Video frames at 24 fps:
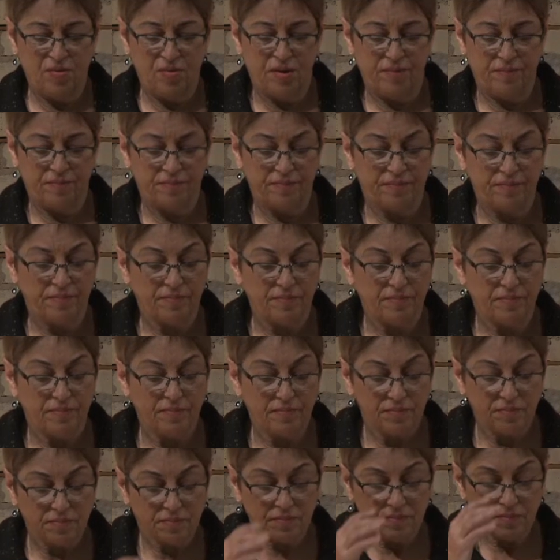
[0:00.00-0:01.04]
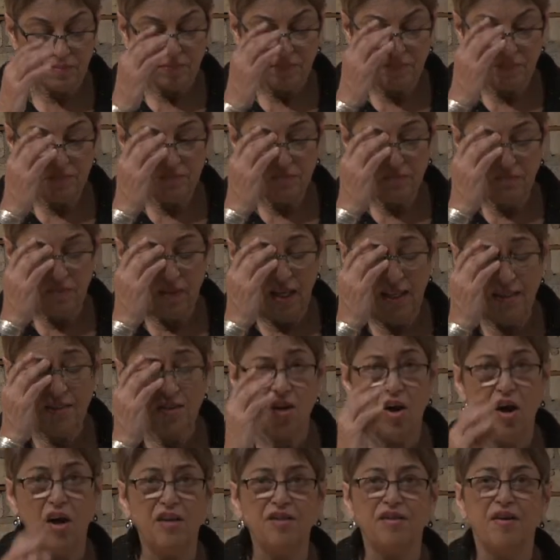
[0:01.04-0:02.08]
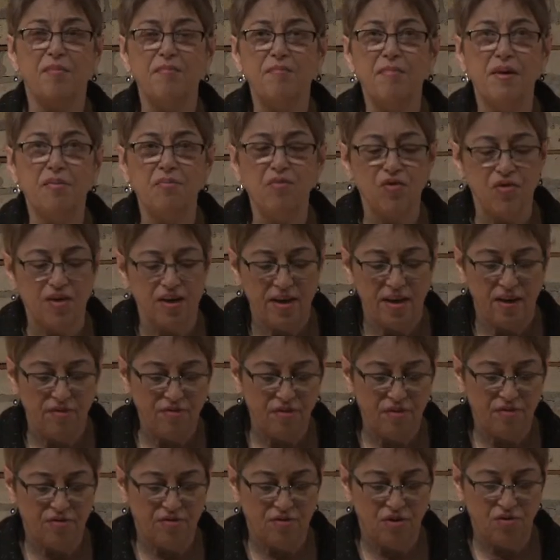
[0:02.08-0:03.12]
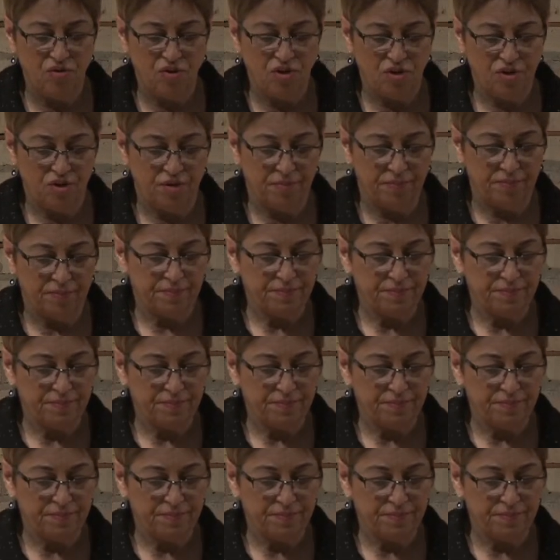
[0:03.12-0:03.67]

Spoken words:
one. It's called A Memory of the Future.